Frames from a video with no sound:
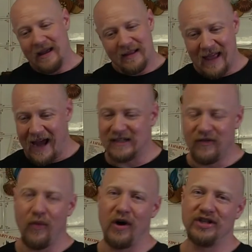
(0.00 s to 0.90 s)
Thanks
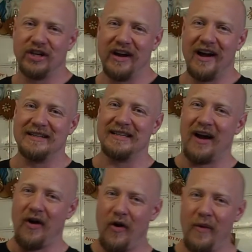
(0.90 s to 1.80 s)
for watching, guys.
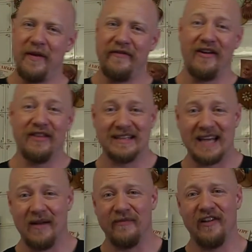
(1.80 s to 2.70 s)
Hope you found this
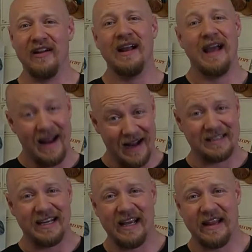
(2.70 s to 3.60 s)
helpful, and I'll
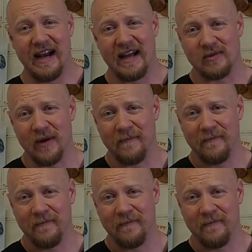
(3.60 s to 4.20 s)
see you in the next one.